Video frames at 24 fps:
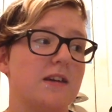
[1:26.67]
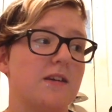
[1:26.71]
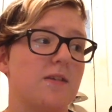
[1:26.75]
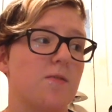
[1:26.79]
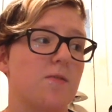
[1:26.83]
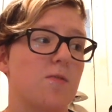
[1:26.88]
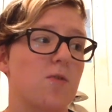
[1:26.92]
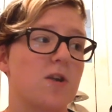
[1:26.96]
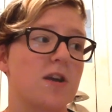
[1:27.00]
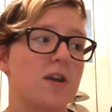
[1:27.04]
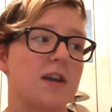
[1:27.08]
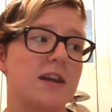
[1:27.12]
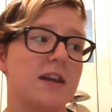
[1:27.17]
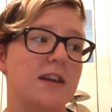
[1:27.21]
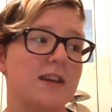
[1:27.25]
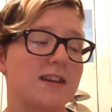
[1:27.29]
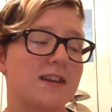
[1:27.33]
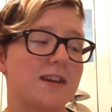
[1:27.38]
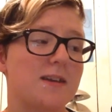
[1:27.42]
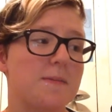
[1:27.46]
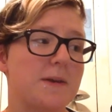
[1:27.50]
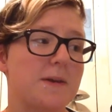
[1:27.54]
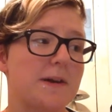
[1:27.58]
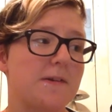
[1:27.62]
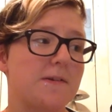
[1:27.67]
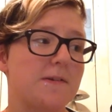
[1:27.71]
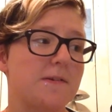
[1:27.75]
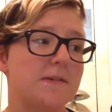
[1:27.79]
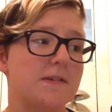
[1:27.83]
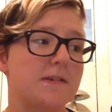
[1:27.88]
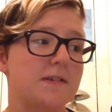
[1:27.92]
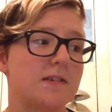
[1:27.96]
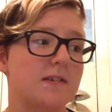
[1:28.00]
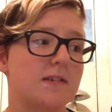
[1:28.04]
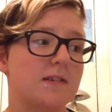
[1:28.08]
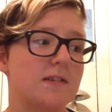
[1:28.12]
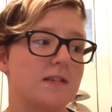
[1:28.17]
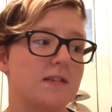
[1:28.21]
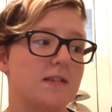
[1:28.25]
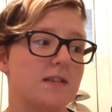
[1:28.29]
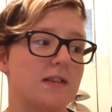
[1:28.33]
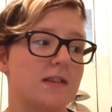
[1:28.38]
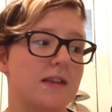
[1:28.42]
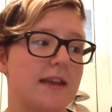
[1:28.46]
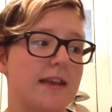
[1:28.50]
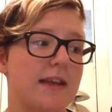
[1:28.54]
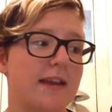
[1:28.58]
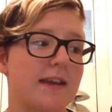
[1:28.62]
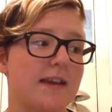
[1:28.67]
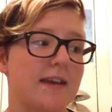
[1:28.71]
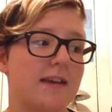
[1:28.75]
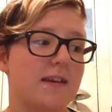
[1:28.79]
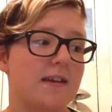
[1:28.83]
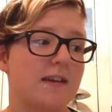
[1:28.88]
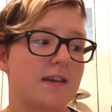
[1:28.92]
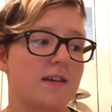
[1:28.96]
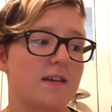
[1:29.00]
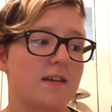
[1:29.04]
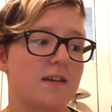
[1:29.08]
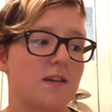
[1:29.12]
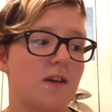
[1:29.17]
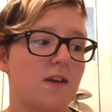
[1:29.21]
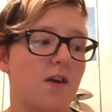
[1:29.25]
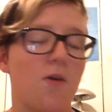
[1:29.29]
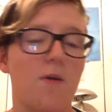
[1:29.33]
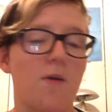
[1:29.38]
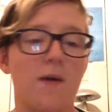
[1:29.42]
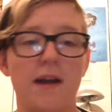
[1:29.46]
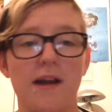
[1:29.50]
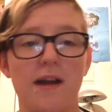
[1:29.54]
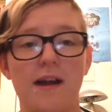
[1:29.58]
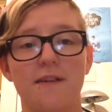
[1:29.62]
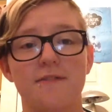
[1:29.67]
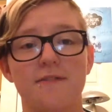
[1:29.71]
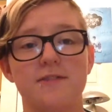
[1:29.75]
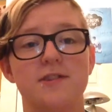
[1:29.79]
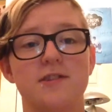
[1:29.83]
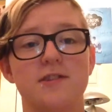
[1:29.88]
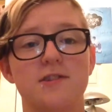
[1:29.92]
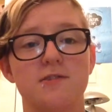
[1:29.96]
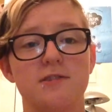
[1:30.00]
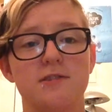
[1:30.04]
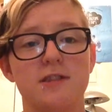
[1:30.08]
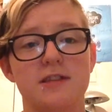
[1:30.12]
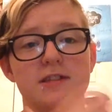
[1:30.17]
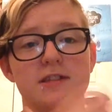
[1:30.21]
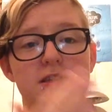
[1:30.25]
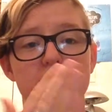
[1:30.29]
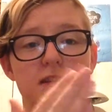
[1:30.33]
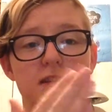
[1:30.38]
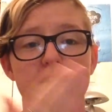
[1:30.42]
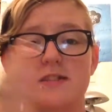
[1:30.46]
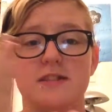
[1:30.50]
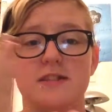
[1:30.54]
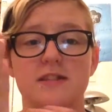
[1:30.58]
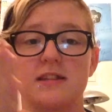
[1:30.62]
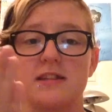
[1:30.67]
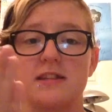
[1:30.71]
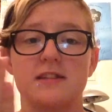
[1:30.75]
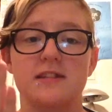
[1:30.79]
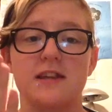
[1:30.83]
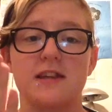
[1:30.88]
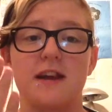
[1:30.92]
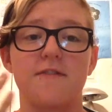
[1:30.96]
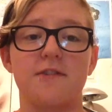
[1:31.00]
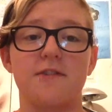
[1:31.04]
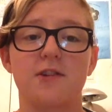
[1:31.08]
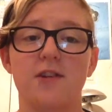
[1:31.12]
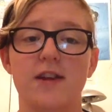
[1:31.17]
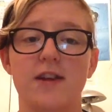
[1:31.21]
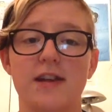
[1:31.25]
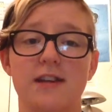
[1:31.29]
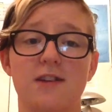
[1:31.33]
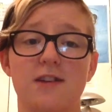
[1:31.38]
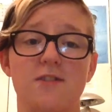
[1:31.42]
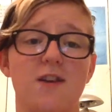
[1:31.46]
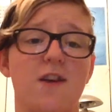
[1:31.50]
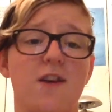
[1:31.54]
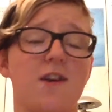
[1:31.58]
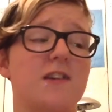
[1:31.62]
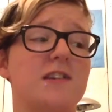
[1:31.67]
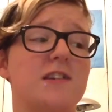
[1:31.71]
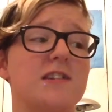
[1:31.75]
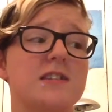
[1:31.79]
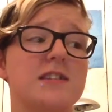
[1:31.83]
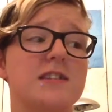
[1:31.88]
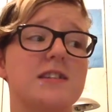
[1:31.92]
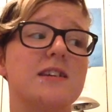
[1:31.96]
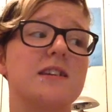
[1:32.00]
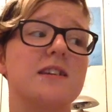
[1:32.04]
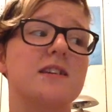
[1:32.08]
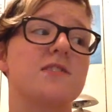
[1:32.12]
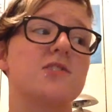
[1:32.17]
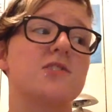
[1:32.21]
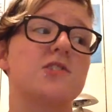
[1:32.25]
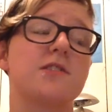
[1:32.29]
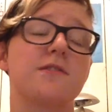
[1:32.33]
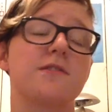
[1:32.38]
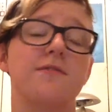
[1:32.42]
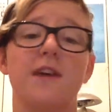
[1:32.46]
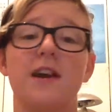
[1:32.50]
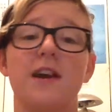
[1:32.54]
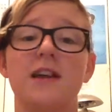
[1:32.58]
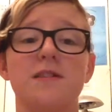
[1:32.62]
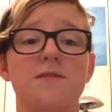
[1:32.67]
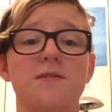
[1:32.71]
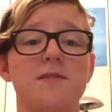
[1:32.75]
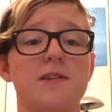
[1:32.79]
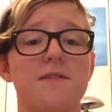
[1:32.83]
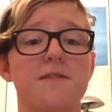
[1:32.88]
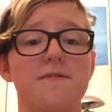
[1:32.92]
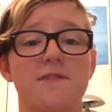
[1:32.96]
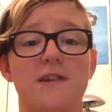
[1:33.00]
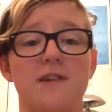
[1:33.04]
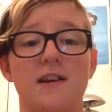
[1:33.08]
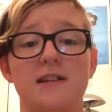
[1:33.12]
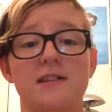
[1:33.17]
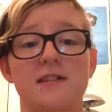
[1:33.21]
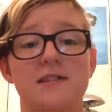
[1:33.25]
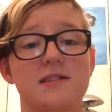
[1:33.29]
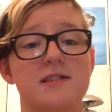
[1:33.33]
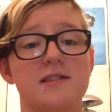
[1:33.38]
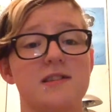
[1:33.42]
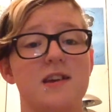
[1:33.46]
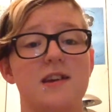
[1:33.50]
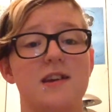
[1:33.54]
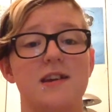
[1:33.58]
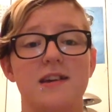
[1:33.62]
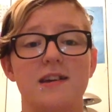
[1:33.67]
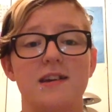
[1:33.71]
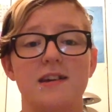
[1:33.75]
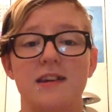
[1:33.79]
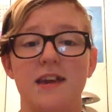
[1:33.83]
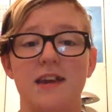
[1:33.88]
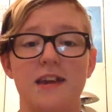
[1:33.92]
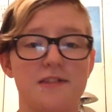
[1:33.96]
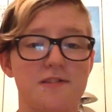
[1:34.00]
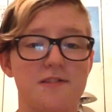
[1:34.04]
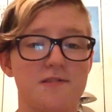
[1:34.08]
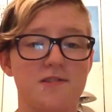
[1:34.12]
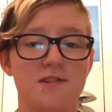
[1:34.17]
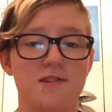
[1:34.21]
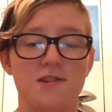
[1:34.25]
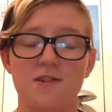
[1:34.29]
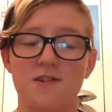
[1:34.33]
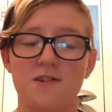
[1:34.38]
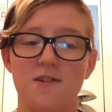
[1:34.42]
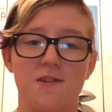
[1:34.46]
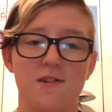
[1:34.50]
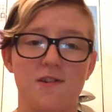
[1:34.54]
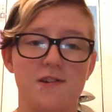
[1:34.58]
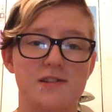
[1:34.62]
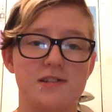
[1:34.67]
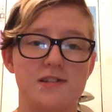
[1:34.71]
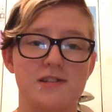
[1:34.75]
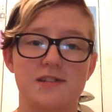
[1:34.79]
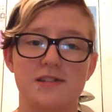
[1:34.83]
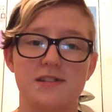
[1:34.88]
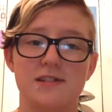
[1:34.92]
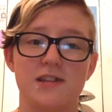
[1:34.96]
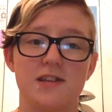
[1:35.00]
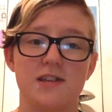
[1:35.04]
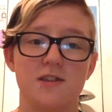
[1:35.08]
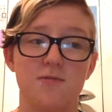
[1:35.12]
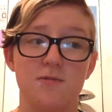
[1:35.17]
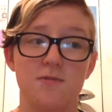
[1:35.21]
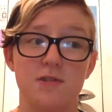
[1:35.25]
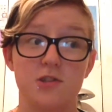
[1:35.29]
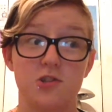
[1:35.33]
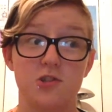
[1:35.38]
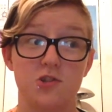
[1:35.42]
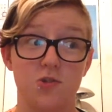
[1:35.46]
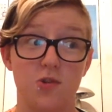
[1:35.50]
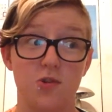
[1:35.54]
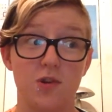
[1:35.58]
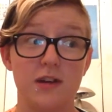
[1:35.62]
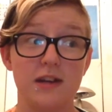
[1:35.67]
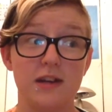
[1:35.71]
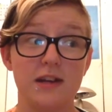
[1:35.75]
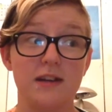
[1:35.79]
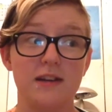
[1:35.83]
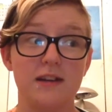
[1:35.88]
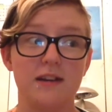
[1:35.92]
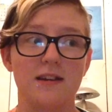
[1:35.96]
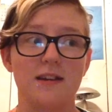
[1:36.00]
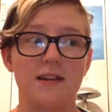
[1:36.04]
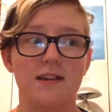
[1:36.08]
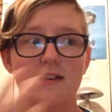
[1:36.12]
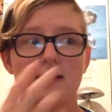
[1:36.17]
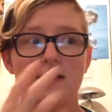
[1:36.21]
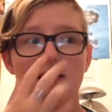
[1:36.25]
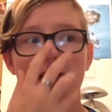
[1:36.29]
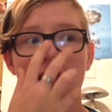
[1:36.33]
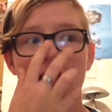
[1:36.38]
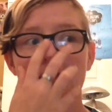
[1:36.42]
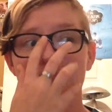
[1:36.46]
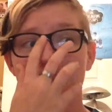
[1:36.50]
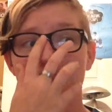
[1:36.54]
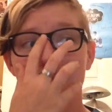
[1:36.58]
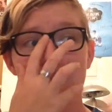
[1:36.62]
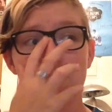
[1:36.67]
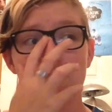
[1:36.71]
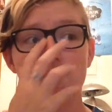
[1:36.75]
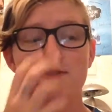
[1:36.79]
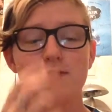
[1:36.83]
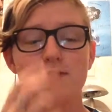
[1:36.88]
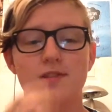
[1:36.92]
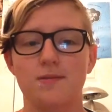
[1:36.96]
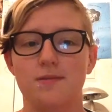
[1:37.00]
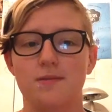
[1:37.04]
worrying about, like, oh, I have to do this and this and this to have a great year. Honestly, just find the right friends, get through your courses that you enjoy, get through your